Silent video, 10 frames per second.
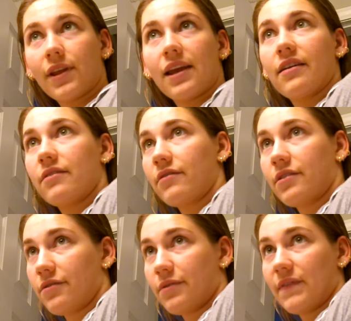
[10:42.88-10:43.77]
I don't
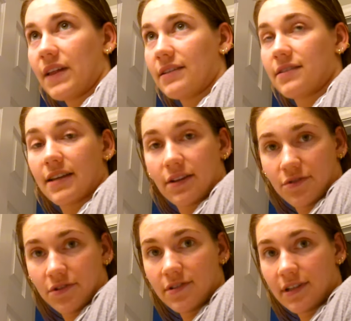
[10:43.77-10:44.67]
know if that's
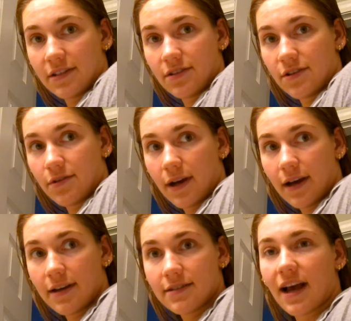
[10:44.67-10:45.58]
interesting to you
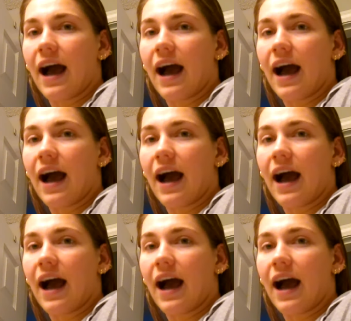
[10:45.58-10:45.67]
guys.